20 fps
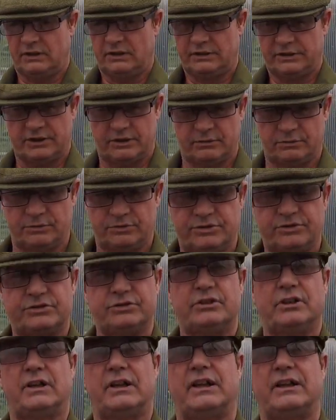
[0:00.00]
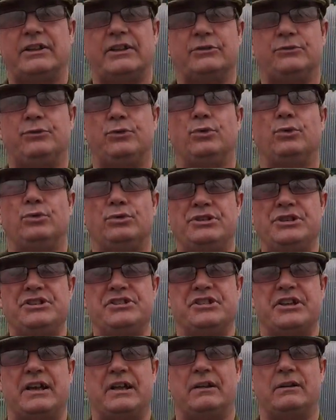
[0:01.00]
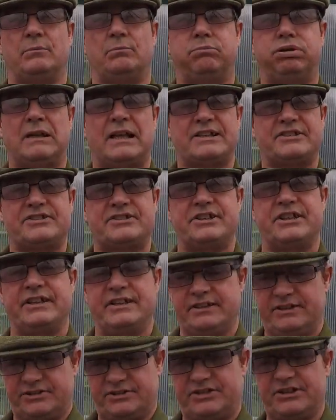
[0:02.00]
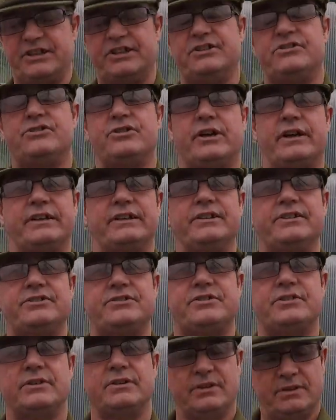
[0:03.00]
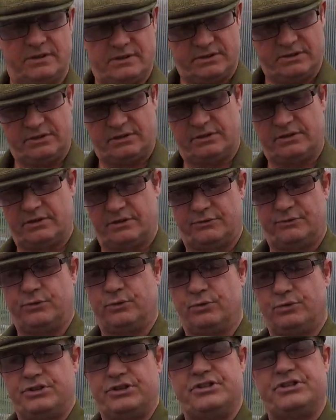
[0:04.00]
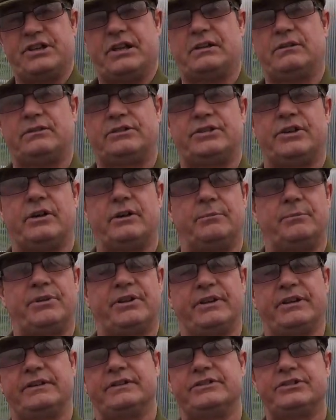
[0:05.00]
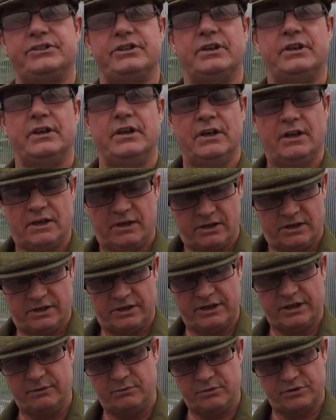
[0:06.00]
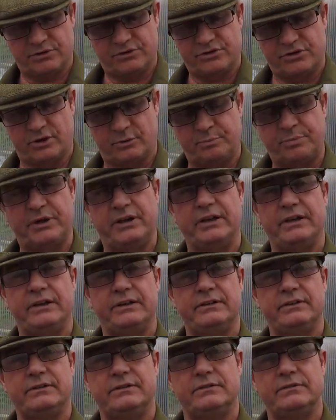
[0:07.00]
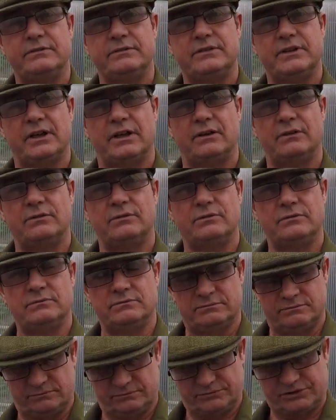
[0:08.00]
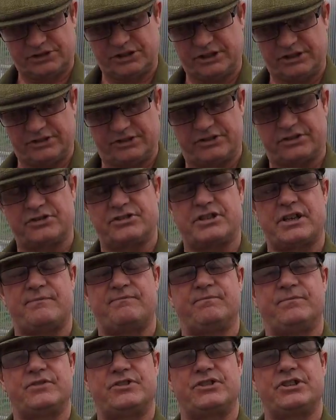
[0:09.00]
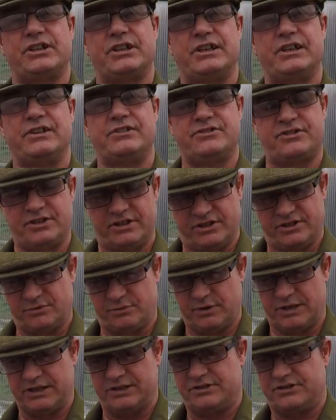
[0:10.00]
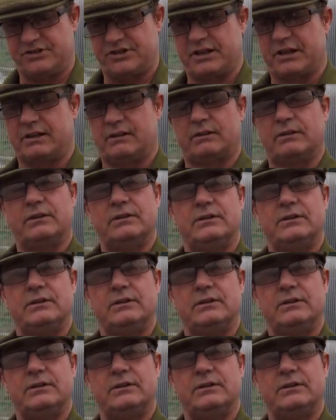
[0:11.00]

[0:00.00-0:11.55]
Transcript: those, you know, like the 40 cell plastic seed trays, the 40 cell type things, and he was dropping, you know, 6-7 seeds into each cell